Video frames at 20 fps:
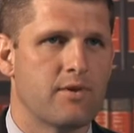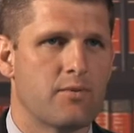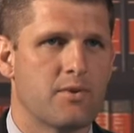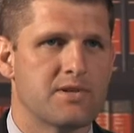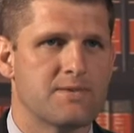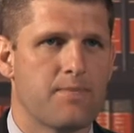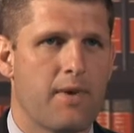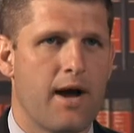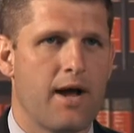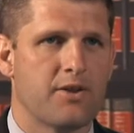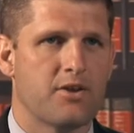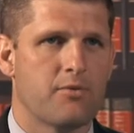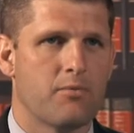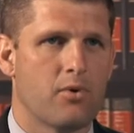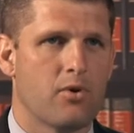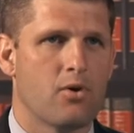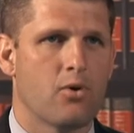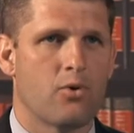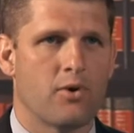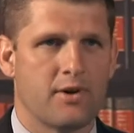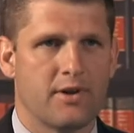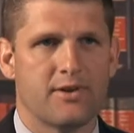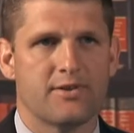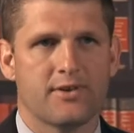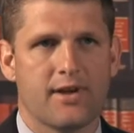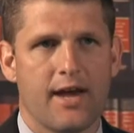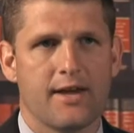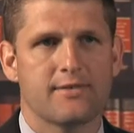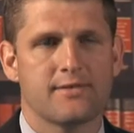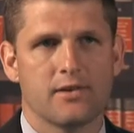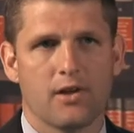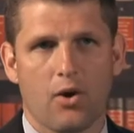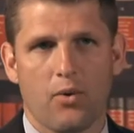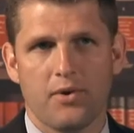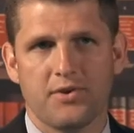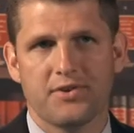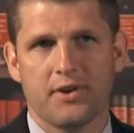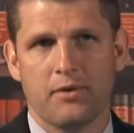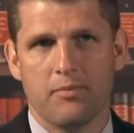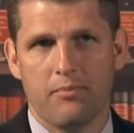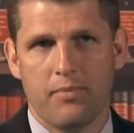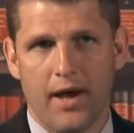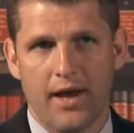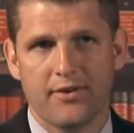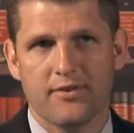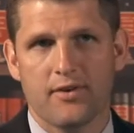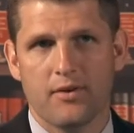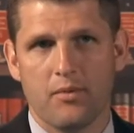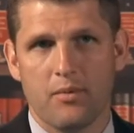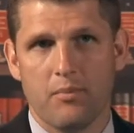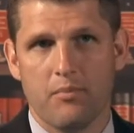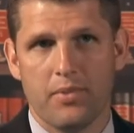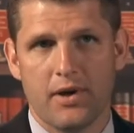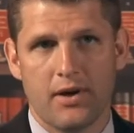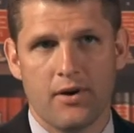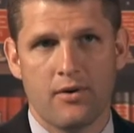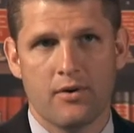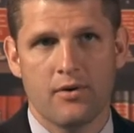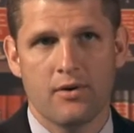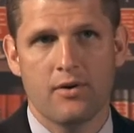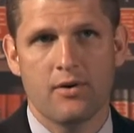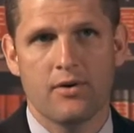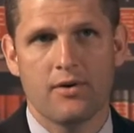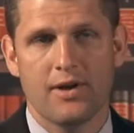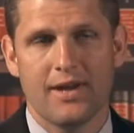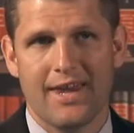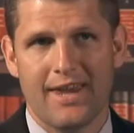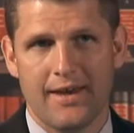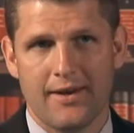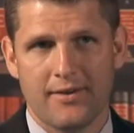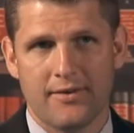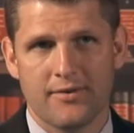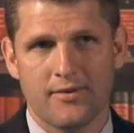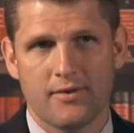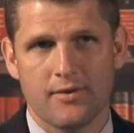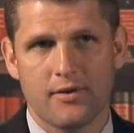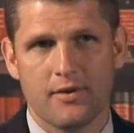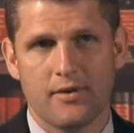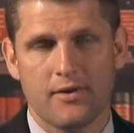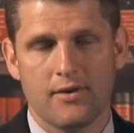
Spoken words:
and responsible, or in this case, lowest and best bidder is.